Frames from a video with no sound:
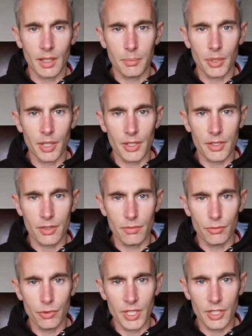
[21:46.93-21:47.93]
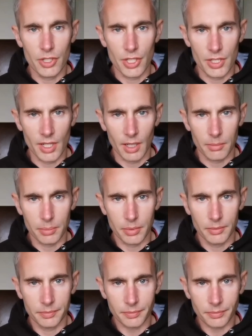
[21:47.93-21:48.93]
That person reaches up
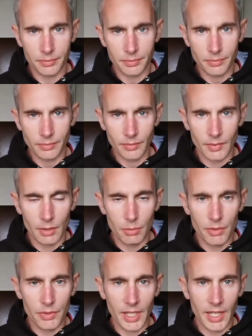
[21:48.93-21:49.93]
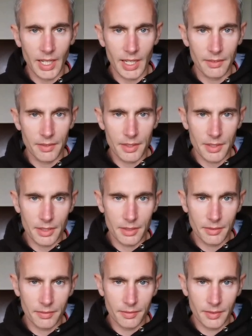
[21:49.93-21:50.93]
with their hands
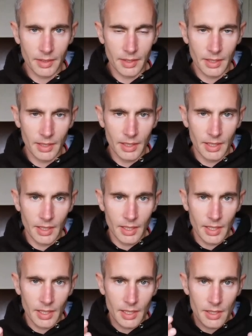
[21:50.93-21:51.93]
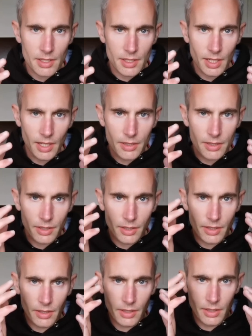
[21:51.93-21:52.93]
and starts
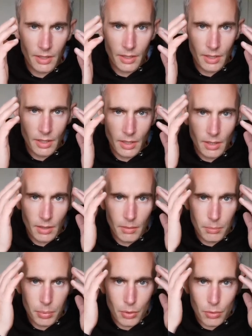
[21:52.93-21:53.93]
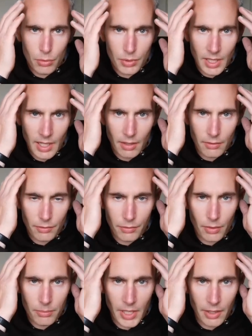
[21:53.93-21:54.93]
to pull down
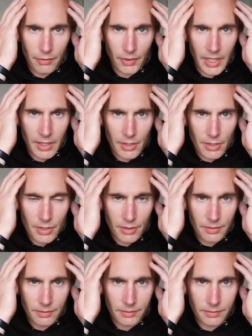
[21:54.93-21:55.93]
from their face.